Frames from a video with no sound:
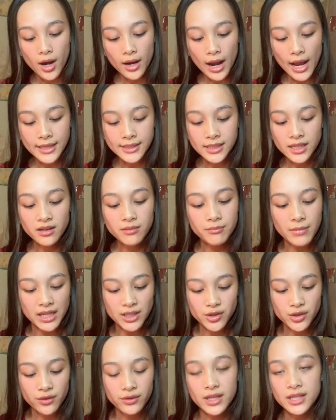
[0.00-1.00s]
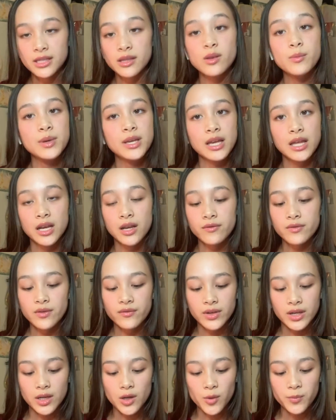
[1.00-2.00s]
I didn't mention this in the beginning of the
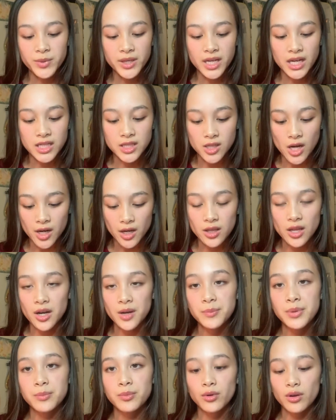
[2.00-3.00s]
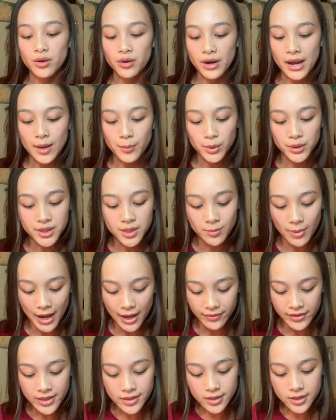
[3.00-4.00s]
video because not a lot of people are able to buy
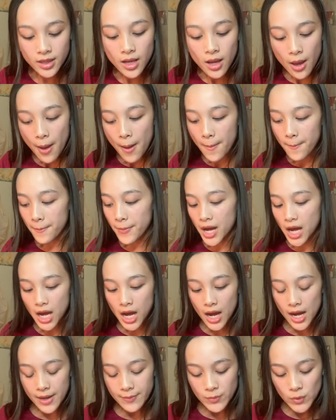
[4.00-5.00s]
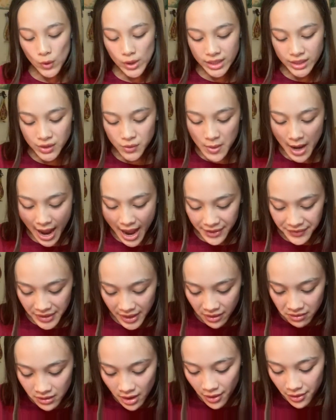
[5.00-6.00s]
this, but I'm going to add
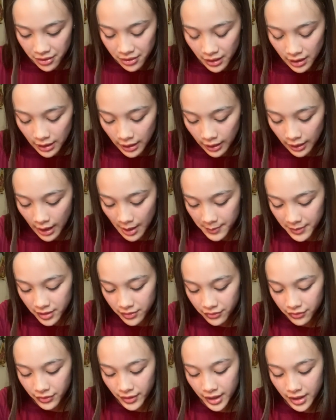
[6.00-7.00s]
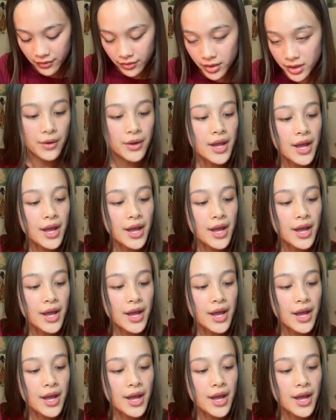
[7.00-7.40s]
in the lemon flavor.